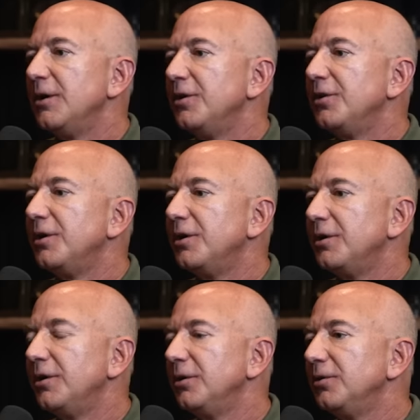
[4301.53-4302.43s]

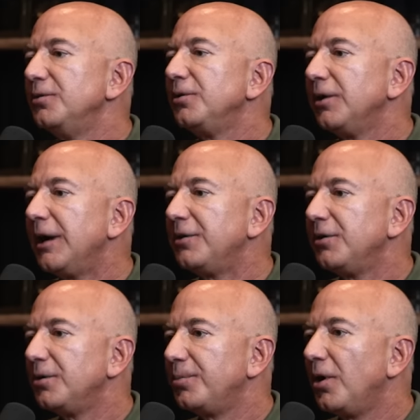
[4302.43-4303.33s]
the lunar
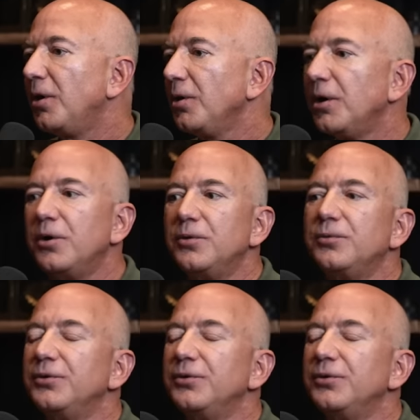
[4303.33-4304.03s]
lander in Apollo